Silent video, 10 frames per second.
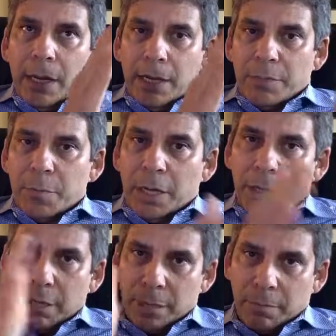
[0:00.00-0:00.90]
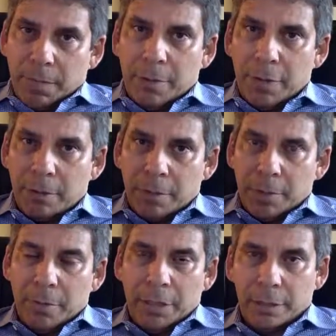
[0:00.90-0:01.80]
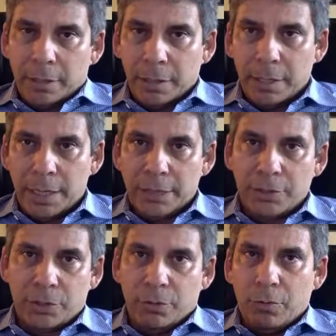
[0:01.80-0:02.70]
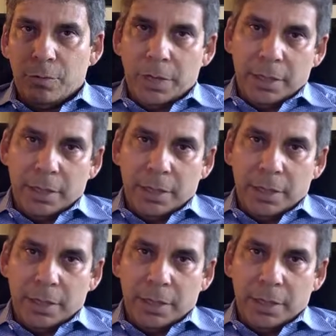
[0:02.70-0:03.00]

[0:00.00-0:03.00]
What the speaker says: it is month by month by month as to,